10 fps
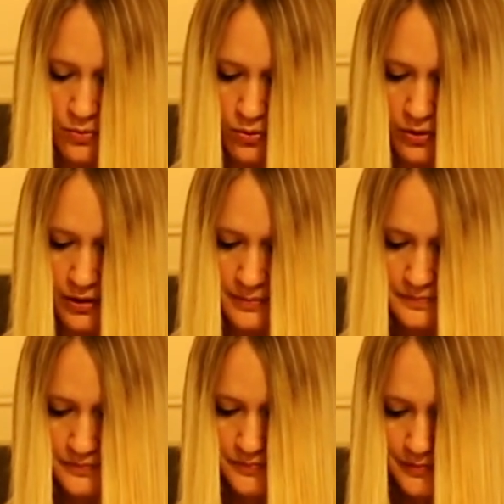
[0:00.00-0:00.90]
more
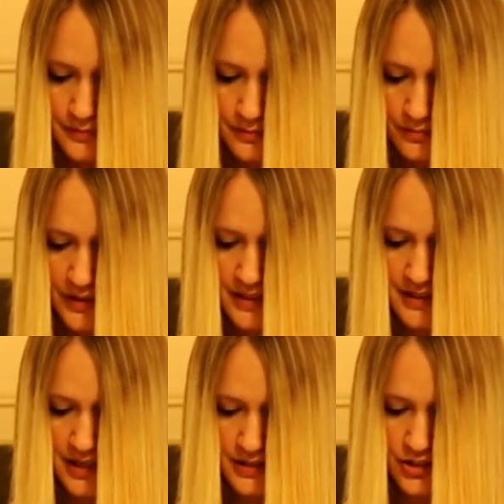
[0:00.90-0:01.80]

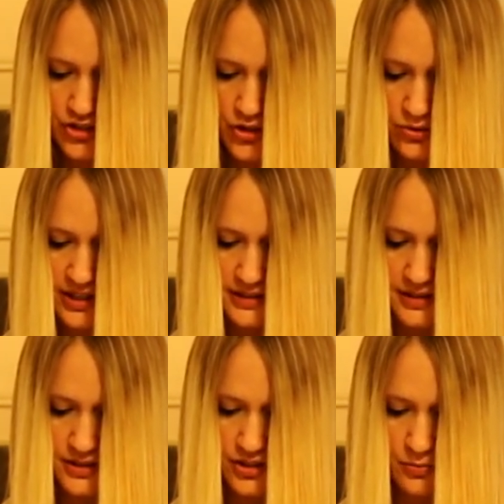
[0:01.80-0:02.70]
sausage, two things of sausage.